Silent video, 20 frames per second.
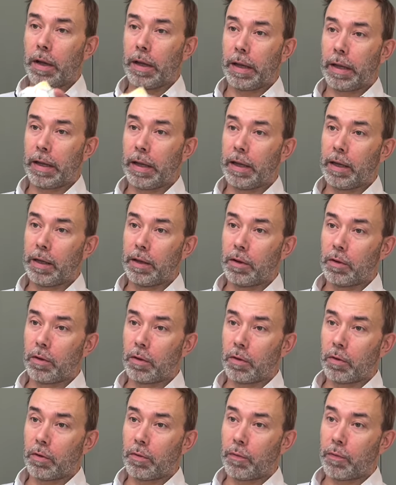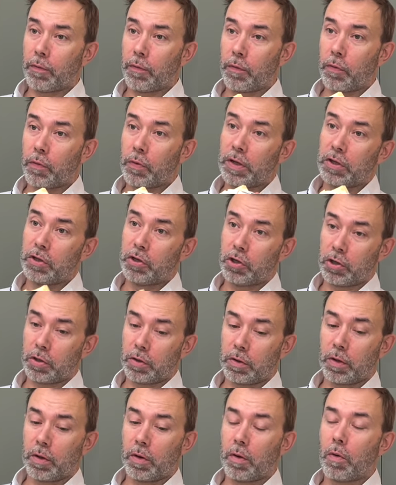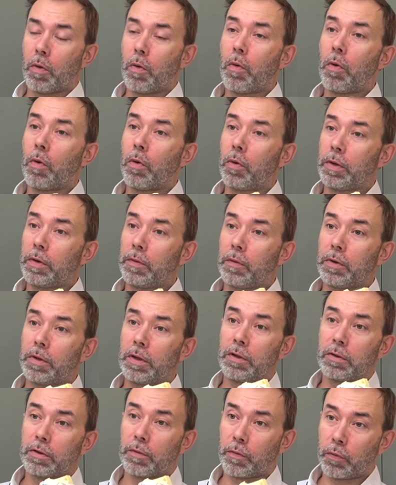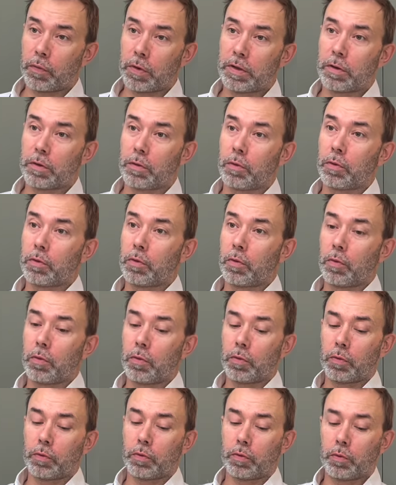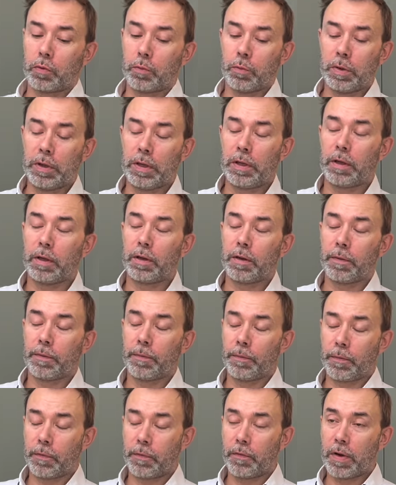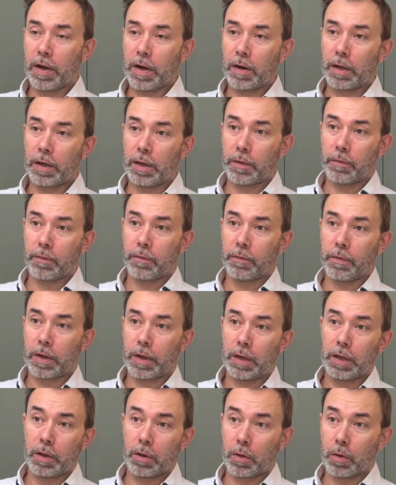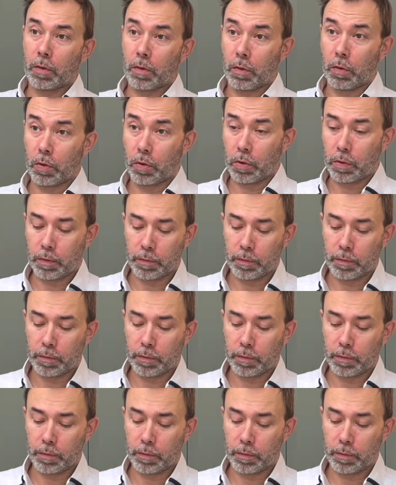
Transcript: in the fridge or even in the freezer to be very, very cold.